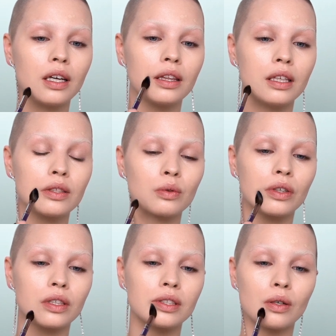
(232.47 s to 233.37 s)
and this
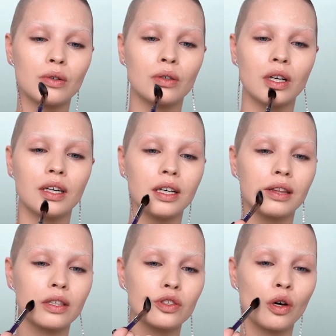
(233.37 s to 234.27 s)
one is right
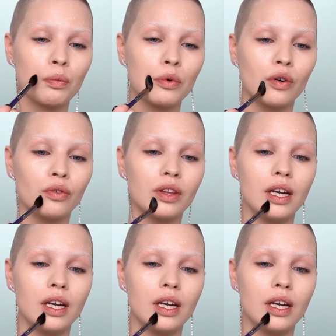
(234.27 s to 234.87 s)
at the top of the